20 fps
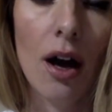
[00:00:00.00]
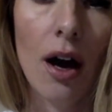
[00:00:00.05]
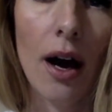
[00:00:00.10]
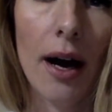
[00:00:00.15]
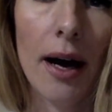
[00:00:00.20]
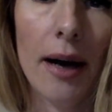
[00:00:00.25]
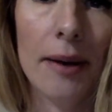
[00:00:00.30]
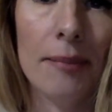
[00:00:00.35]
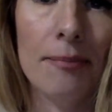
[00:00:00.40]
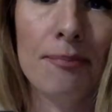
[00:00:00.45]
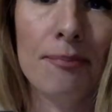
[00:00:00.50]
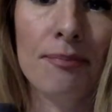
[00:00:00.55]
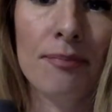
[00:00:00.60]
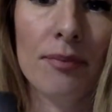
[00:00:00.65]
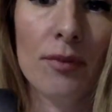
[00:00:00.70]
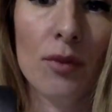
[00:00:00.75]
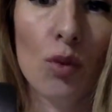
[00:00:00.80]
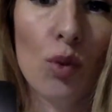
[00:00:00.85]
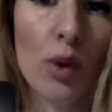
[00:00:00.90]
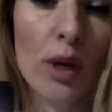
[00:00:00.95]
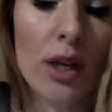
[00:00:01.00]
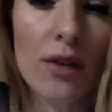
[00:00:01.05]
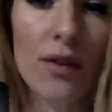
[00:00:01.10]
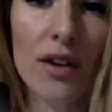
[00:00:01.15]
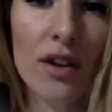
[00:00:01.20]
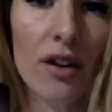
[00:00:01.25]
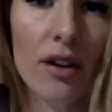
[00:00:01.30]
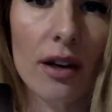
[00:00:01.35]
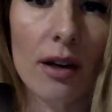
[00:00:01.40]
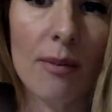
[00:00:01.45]
Um, what do you
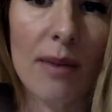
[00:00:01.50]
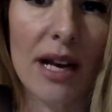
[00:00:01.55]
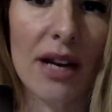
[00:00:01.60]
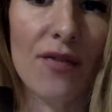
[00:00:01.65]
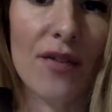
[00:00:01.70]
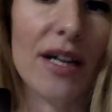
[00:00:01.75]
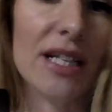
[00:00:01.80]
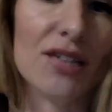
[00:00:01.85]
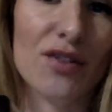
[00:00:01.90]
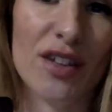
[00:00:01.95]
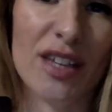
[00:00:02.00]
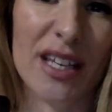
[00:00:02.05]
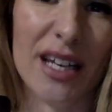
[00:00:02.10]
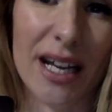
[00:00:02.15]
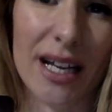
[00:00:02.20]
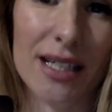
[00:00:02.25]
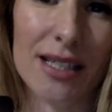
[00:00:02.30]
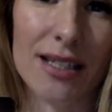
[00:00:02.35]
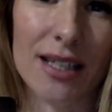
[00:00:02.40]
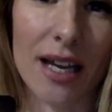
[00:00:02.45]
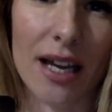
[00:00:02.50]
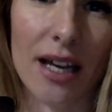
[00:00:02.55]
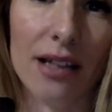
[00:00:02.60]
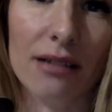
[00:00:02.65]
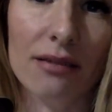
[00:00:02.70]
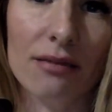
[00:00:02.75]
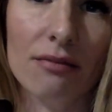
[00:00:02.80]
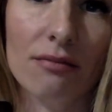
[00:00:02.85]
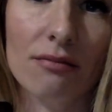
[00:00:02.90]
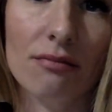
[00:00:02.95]
think you're going to manifest for the next day?